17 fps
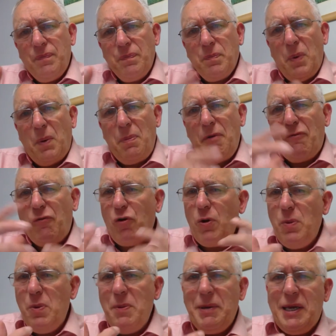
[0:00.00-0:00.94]
But
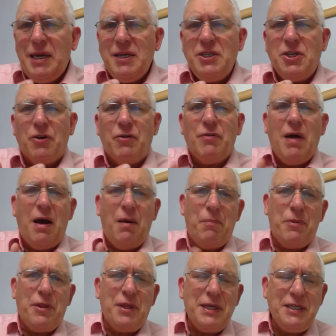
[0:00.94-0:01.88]
before we begin to
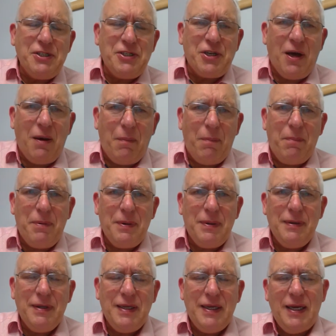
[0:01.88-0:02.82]
wrap things up
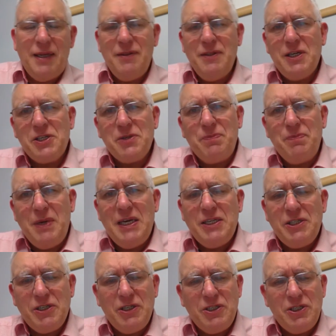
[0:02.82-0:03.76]
in this
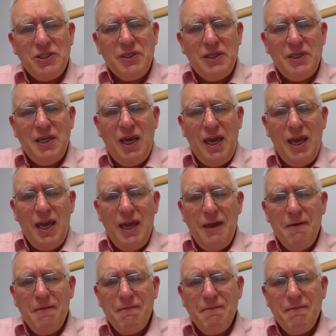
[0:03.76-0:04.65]
message today,